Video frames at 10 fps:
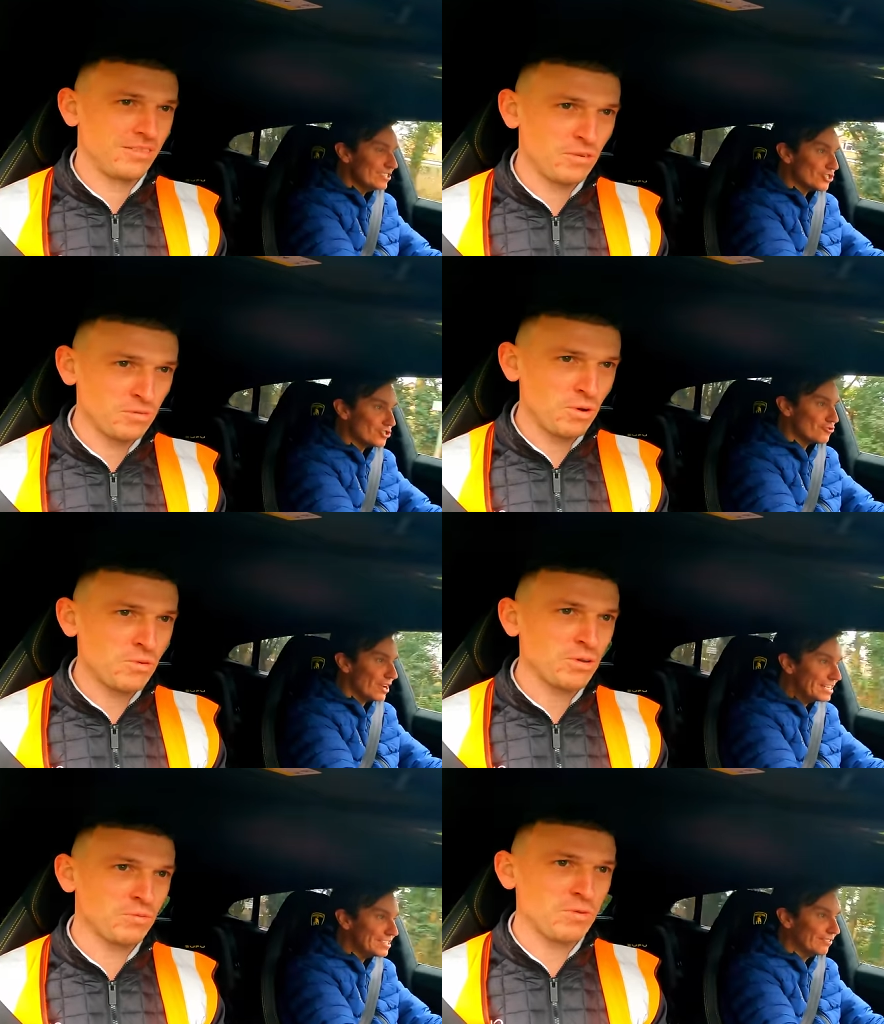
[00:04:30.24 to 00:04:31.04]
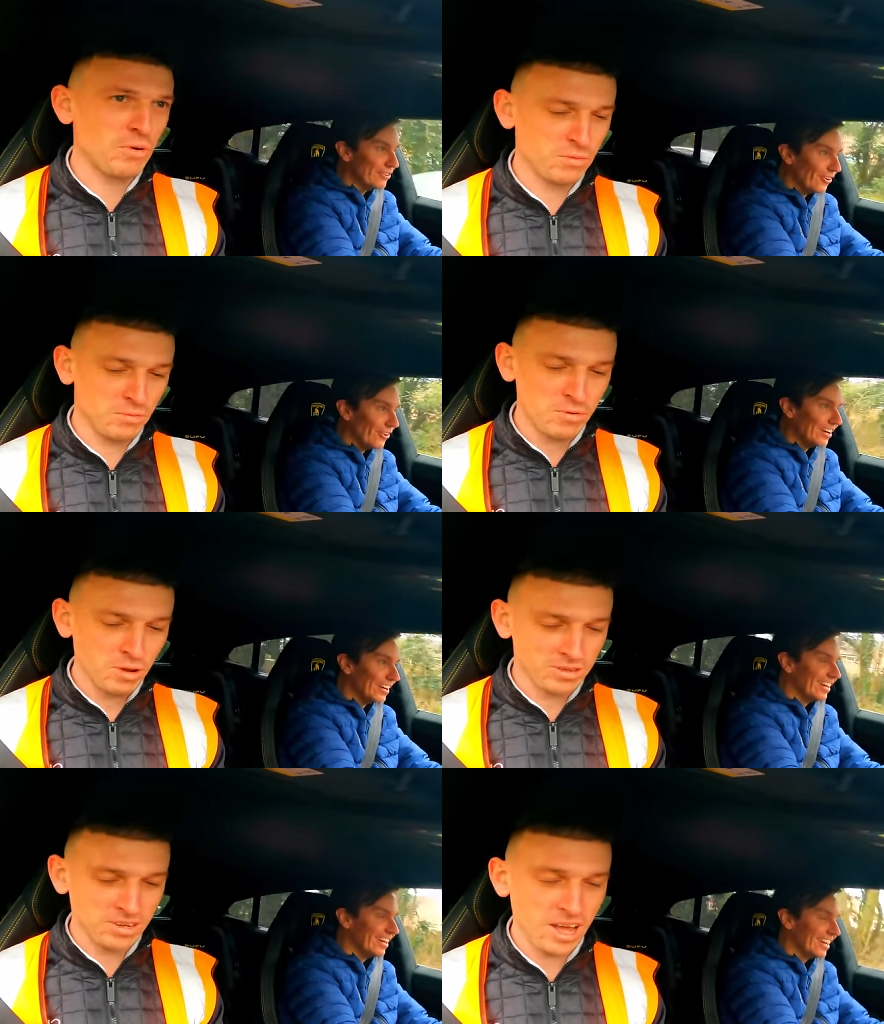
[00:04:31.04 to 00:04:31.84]
Speaker 1: is stressful. We
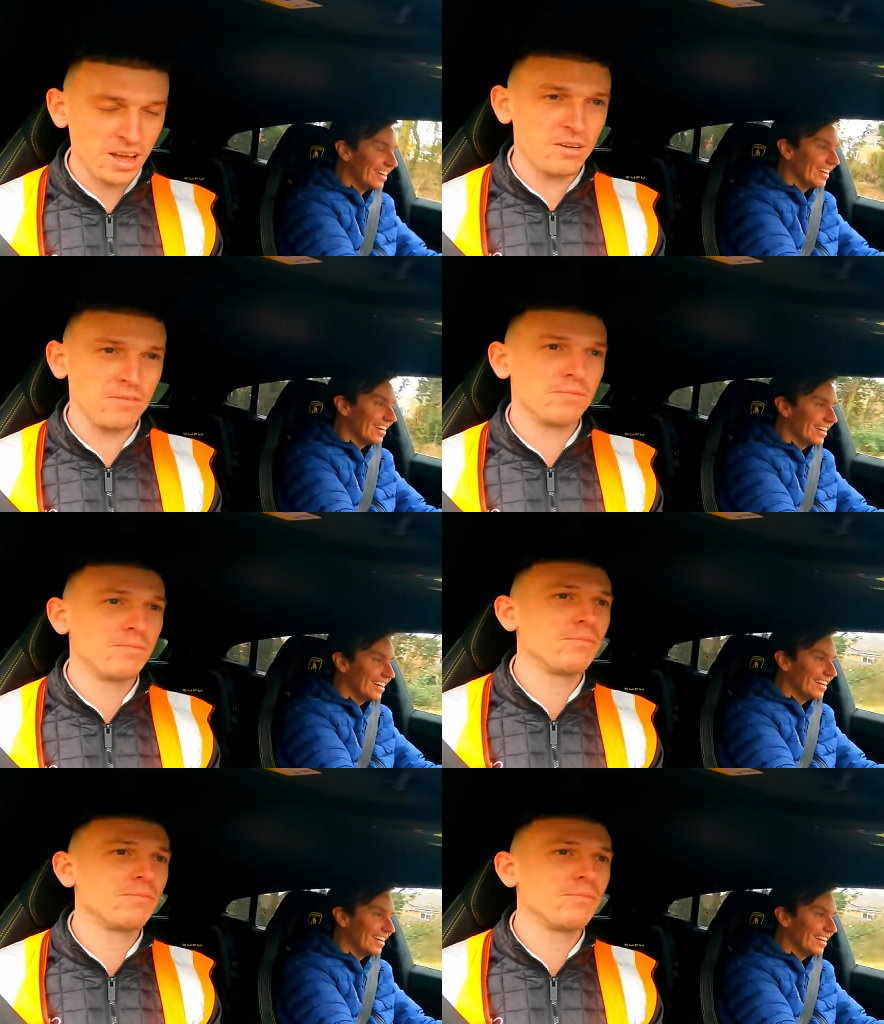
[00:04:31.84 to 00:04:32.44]
want to get home.